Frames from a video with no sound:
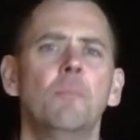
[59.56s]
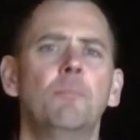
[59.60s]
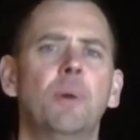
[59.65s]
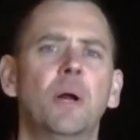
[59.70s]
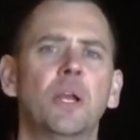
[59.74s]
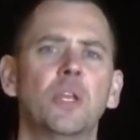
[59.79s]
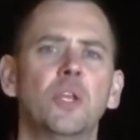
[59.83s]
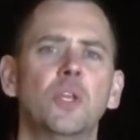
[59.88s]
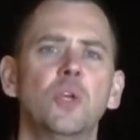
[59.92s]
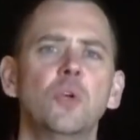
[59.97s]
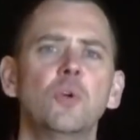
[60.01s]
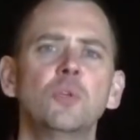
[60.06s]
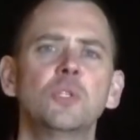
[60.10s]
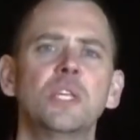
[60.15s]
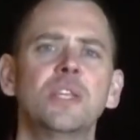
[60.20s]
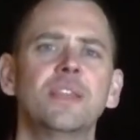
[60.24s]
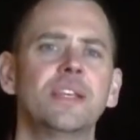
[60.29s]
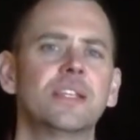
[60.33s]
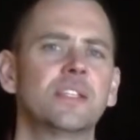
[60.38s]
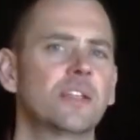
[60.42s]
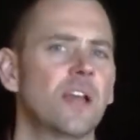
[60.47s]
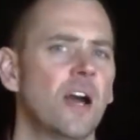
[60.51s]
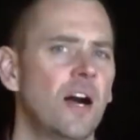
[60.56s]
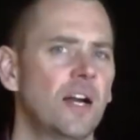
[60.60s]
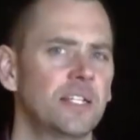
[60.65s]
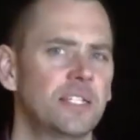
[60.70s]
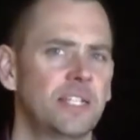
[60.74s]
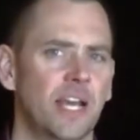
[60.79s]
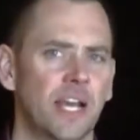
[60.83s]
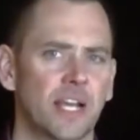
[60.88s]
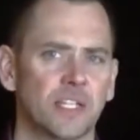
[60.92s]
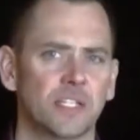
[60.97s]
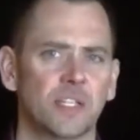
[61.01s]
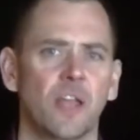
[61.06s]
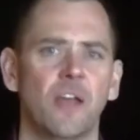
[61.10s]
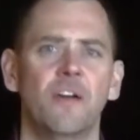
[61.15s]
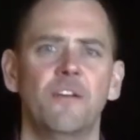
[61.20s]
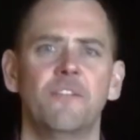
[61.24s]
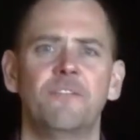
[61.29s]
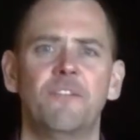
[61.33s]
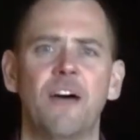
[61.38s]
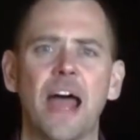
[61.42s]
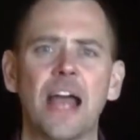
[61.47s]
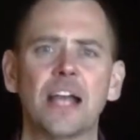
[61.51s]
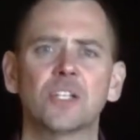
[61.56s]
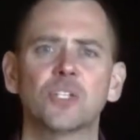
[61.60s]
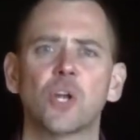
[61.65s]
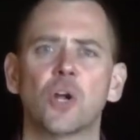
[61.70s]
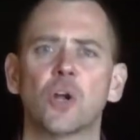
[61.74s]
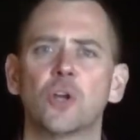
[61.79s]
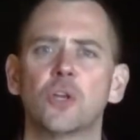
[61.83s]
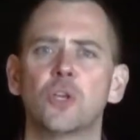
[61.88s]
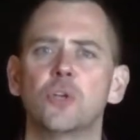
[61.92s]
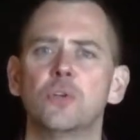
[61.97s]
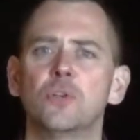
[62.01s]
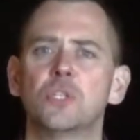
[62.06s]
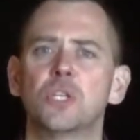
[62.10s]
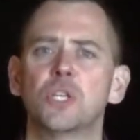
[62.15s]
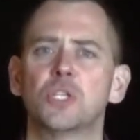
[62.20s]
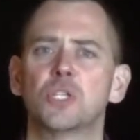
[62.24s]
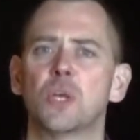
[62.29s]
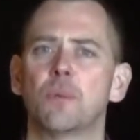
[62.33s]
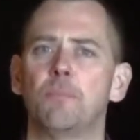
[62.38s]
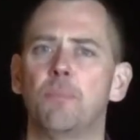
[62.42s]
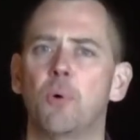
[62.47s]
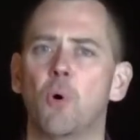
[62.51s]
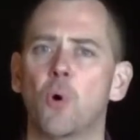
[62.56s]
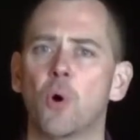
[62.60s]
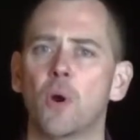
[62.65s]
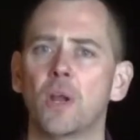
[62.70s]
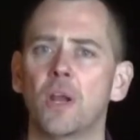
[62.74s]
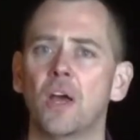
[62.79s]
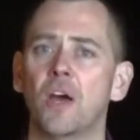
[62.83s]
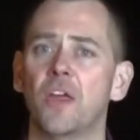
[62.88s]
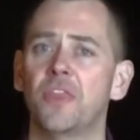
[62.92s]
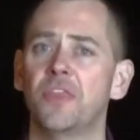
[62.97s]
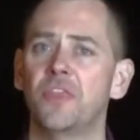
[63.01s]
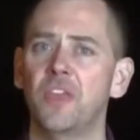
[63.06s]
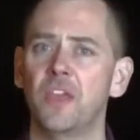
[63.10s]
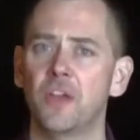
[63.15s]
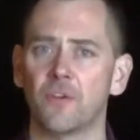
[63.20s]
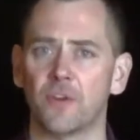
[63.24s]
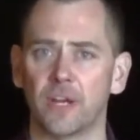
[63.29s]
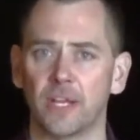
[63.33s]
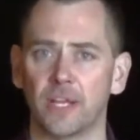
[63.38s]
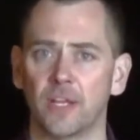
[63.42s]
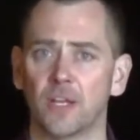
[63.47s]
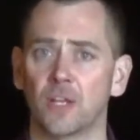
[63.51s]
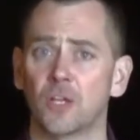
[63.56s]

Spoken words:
But used in this context, facts are used to support a theory,